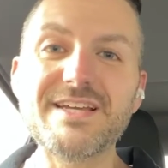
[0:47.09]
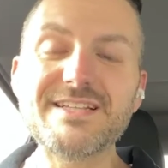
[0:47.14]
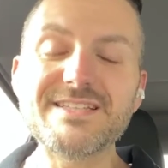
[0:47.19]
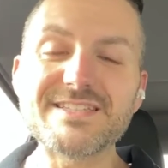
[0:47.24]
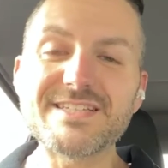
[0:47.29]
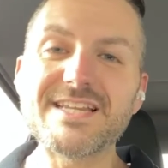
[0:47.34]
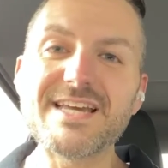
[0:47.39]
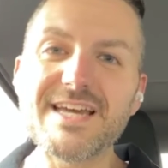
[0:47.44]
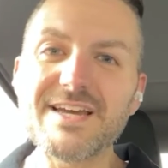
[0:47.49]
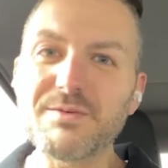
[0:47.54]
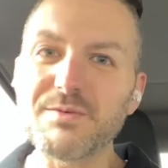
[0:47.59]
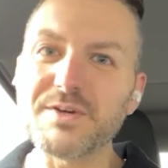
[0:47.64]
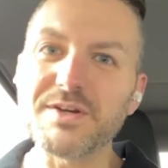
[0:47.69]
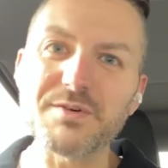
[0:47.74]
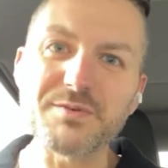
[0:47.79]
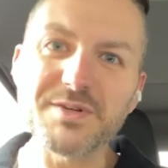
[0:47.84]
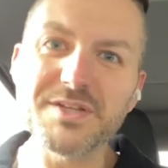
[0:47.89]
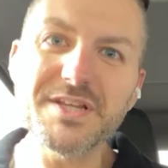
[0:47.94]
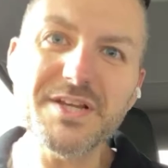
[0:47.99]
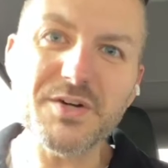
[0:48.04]
and today I want to
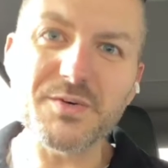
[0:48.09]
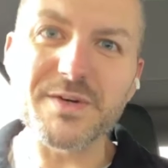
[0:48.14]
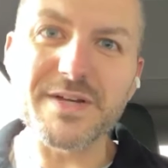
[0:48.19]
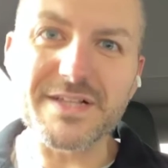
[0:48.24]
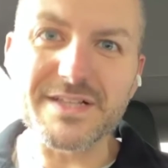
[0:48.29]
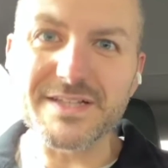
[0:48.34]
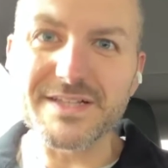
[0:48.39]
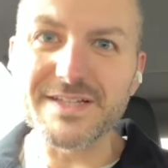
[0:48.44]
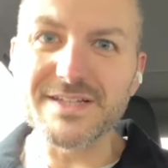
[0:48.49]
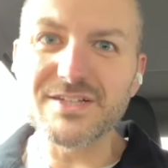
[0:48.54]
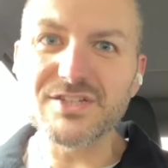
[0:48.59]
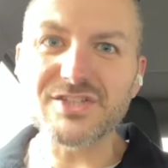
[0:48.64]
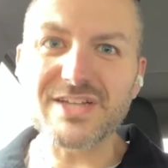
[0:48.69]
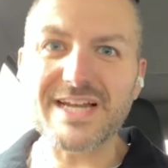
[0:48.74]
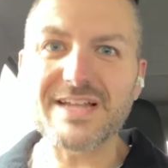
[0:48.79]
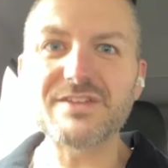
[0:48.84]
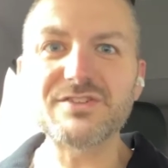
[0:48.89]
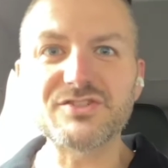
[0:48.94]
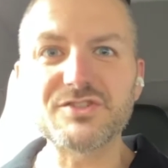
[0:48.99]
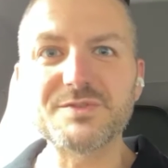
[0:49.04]
really quickly
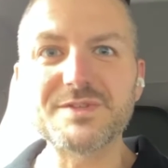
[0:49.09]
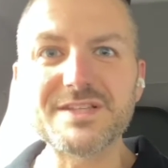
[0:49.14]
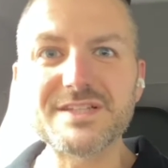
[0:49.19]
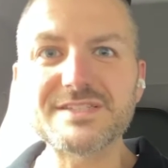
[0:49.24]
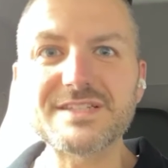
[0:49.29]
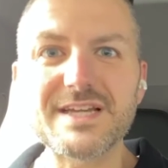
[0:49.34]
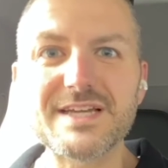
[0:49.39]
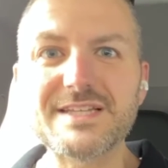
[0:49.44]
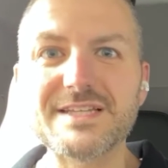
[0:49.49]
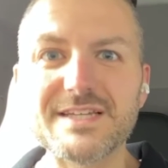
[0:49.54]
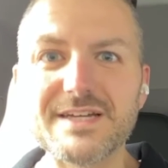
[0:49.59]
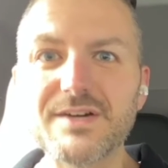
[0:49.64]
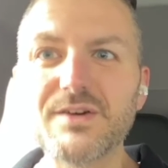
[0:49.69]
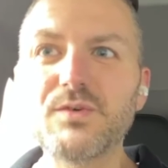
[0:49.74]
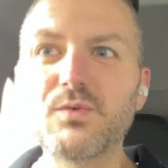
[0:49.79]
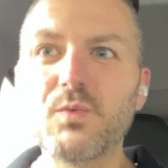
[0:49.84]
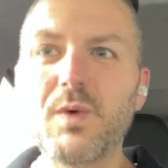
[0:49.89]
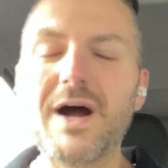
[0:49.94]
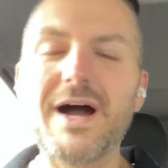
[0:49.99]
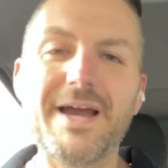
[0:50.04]
challenge you with this idea.
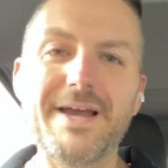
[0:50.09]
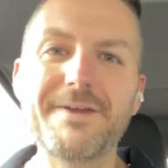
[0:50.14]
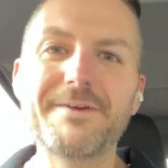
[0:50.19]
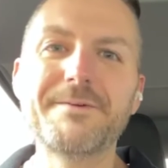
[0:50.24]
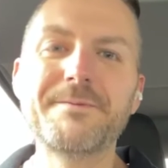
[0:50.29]
Why?